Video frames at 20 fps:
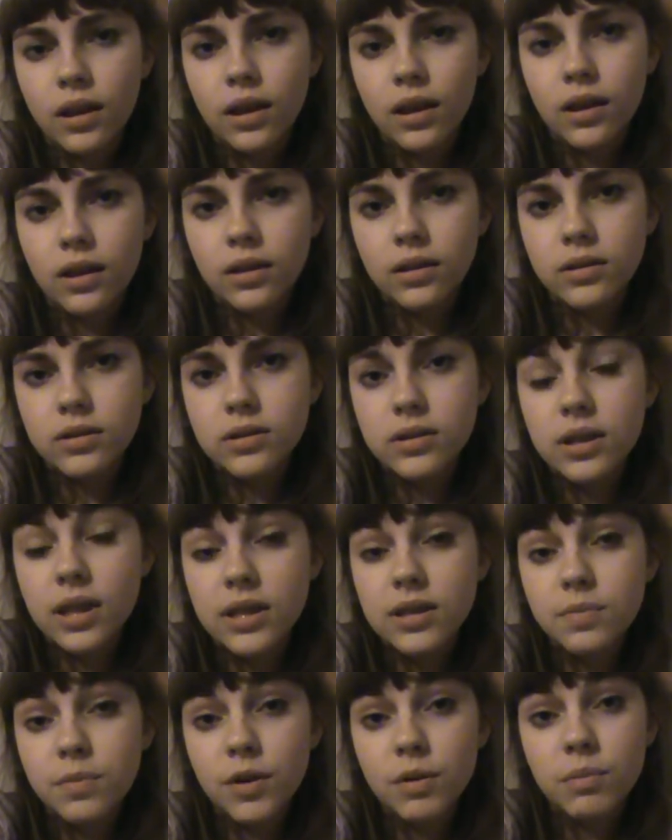And
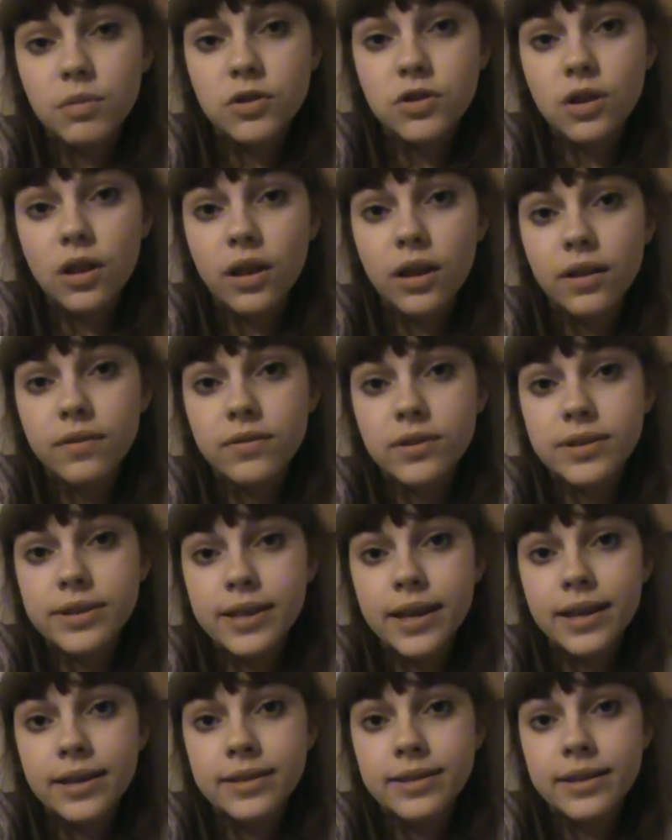that's pretty much all I have to
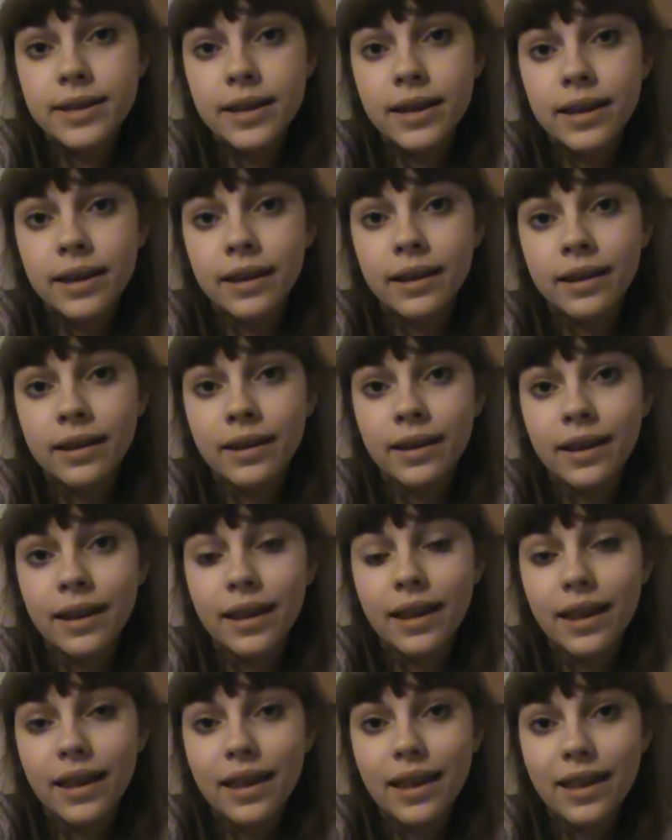say today.
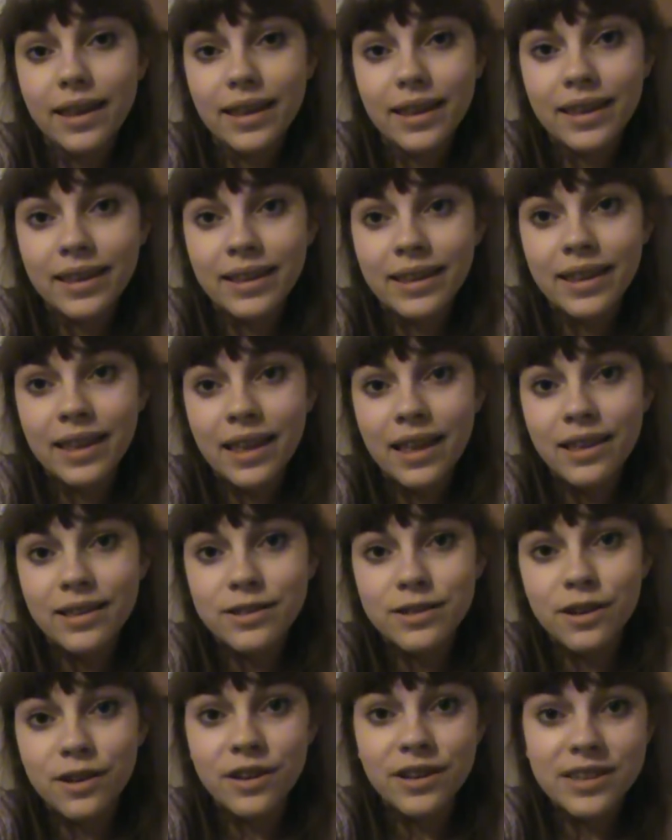
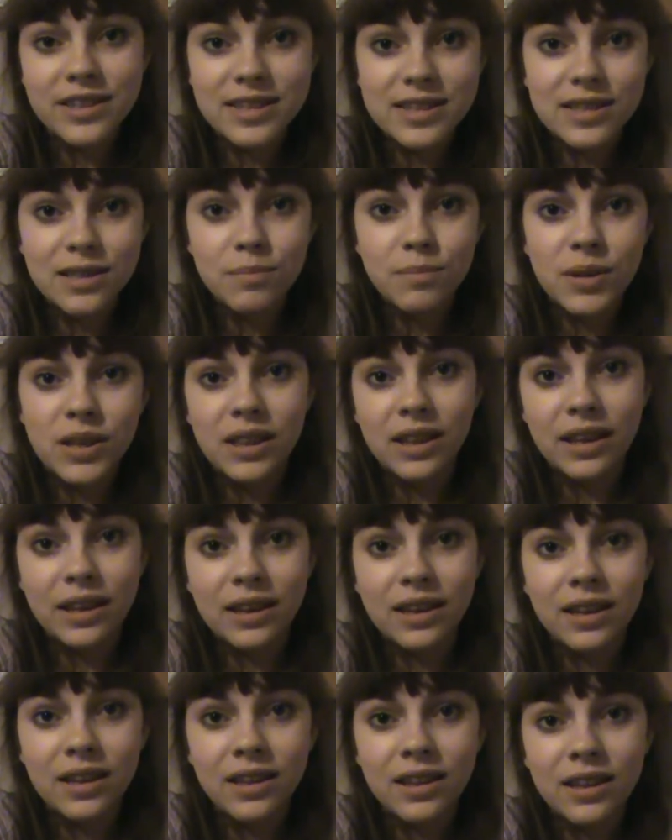Sorry, this is going to be
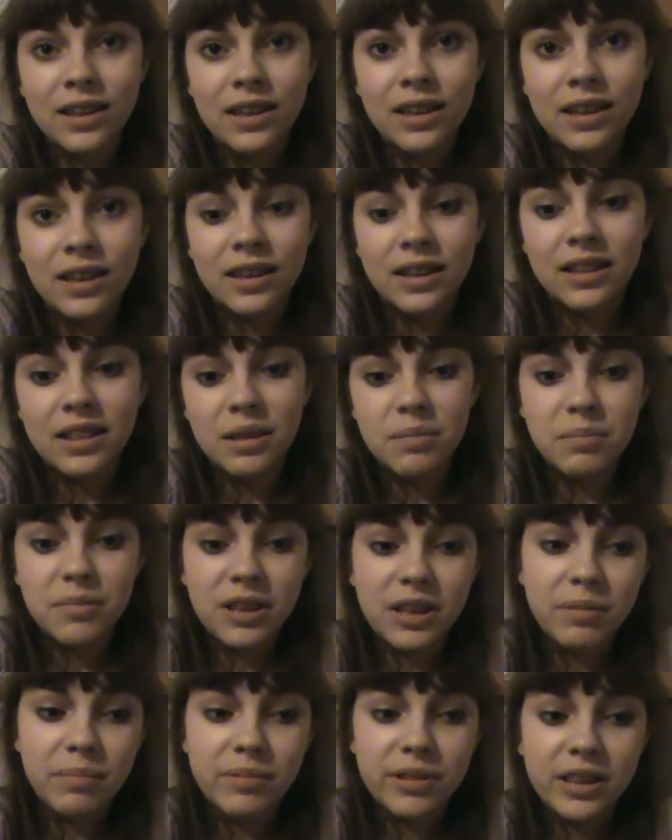like clip,
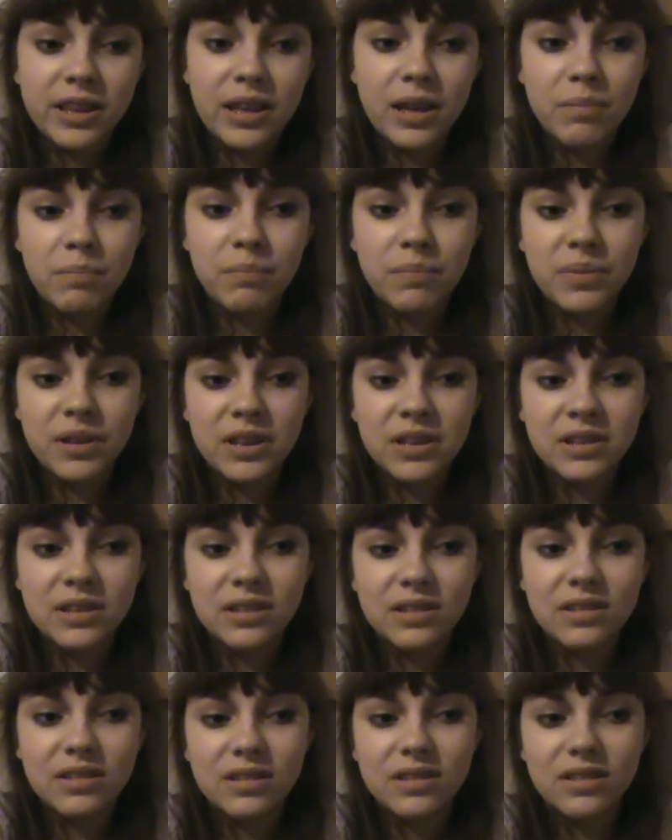clip, clip,
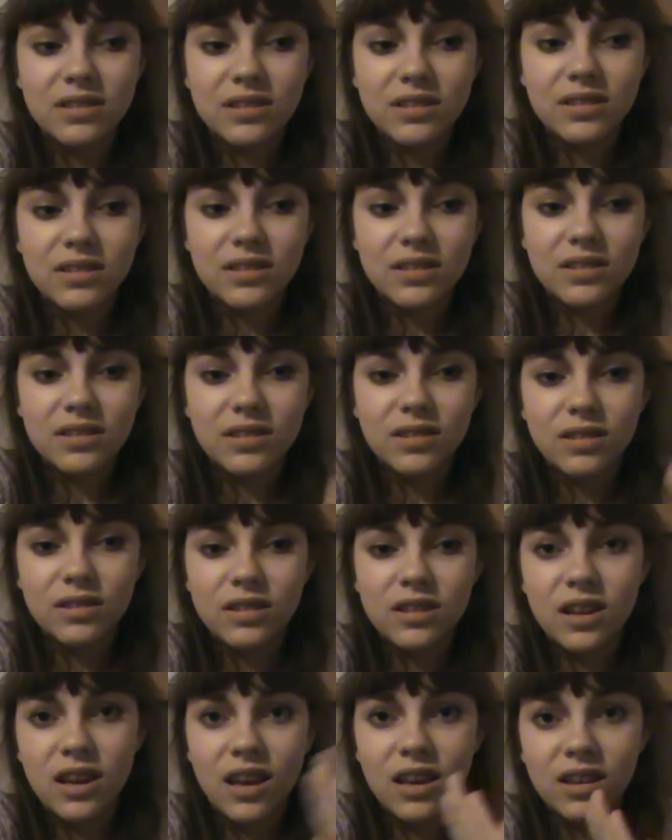and
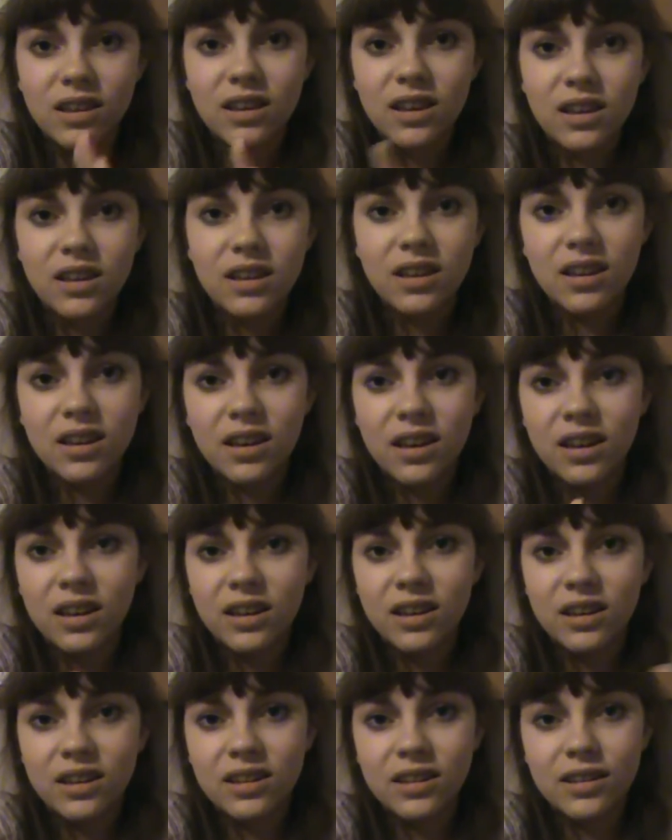cut, cut,
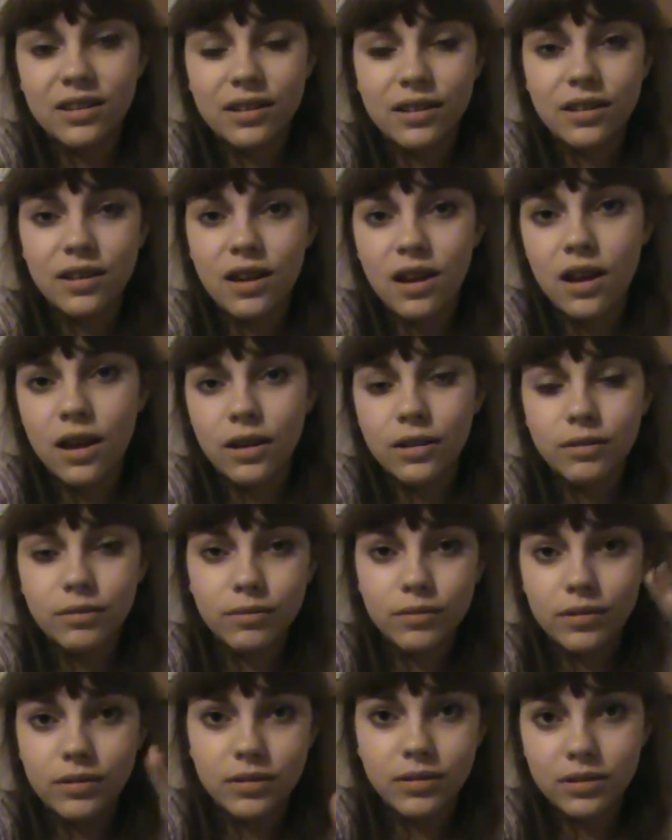cut, and not
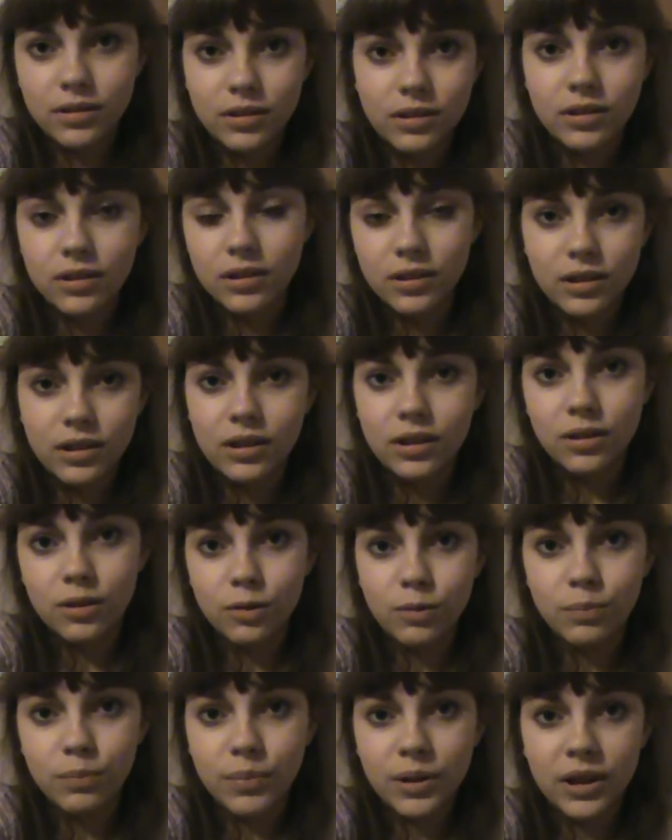
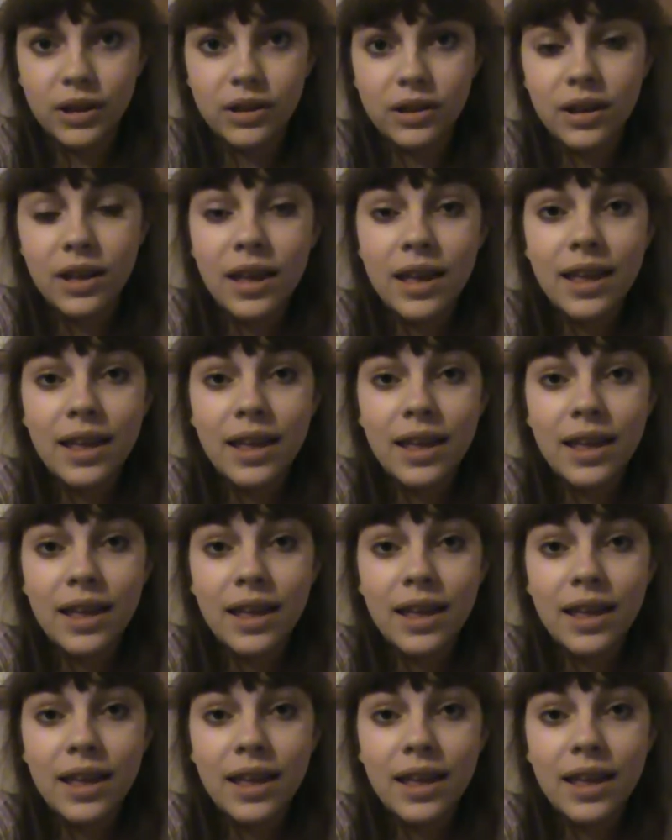cute, but